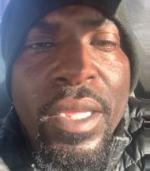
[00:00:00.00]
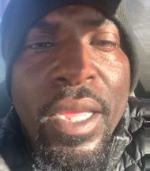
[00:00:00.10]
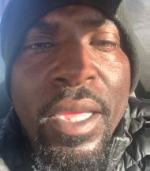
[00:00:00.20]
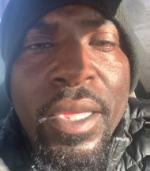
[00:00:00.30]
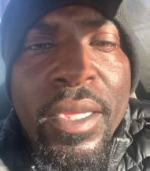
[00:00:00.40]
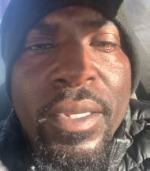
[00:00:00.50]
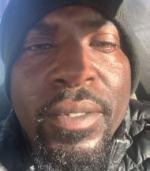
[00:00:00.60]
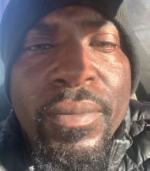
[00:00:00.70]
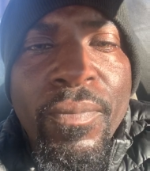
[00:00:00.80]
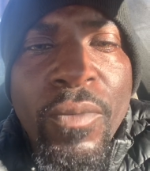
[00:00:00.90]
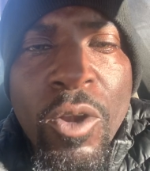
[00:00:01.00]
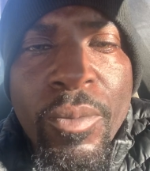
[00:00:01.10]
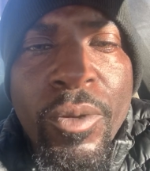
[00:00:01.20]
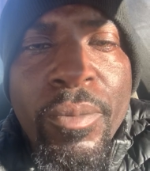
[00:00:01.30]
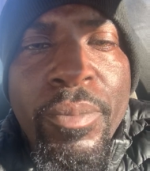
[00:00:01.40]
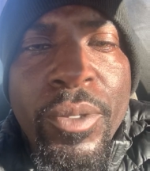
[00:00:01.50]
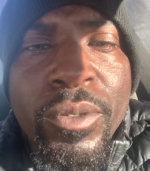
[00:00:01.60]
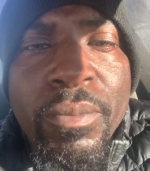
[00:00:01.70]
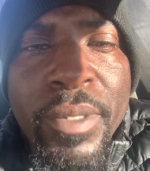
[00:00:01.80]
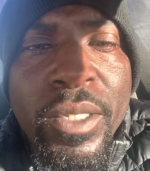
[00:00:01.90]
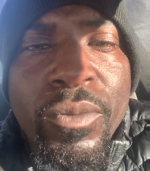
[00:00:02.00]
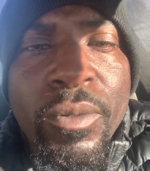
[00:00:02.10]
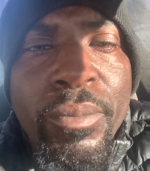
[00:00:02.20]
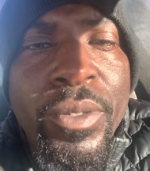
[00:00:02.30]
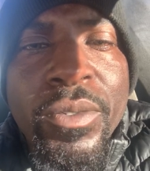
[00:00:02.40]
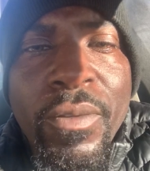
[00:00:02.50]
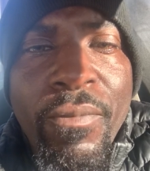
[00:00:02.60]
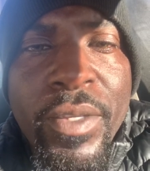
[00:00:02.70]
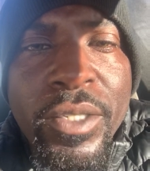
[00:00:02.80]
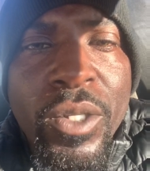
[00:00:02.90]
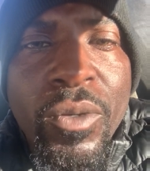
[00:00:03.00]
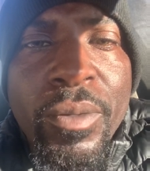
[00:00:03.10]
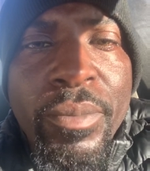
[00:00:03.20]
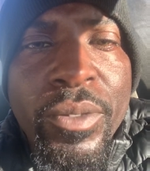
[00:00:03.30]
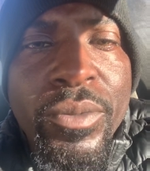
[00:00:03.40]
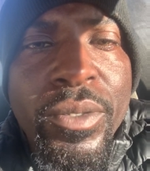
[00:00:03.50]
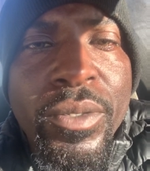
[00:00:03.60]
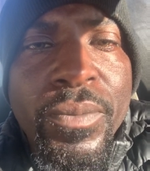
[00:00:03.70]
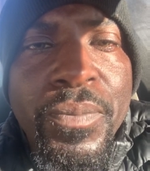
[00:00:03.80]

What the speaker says: and verbal abuse, mental abuse, and physical abuse.